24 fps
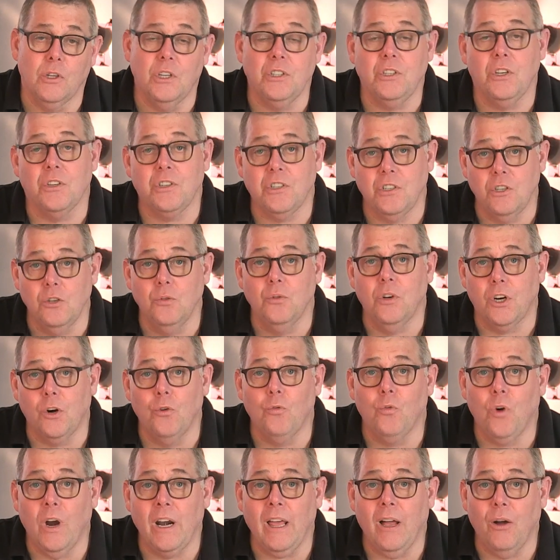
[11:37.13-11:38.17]
because you're soon going to
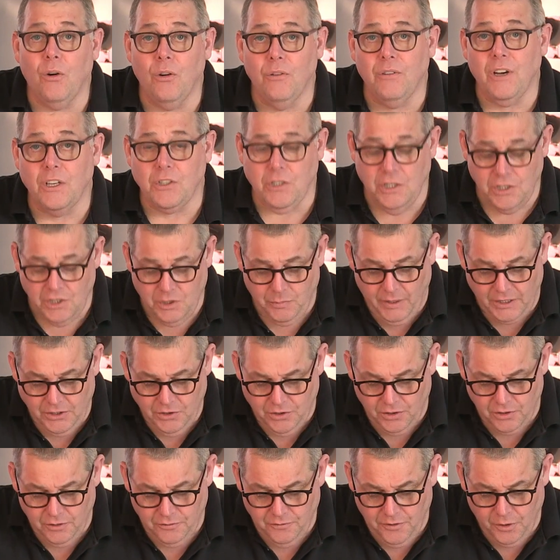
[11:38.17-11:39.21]
run out of actually
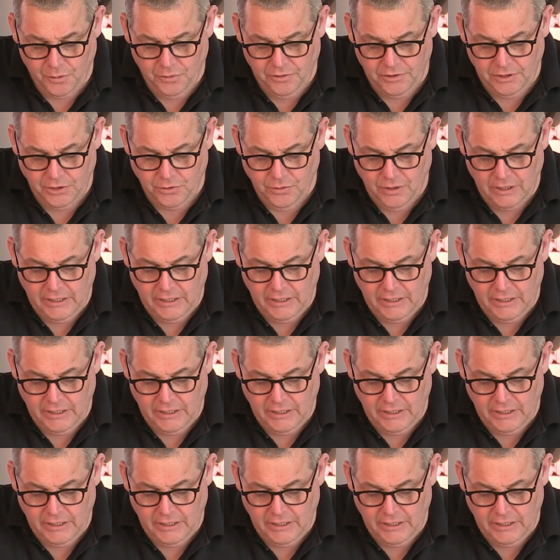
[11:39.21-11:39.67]
space on your phone and things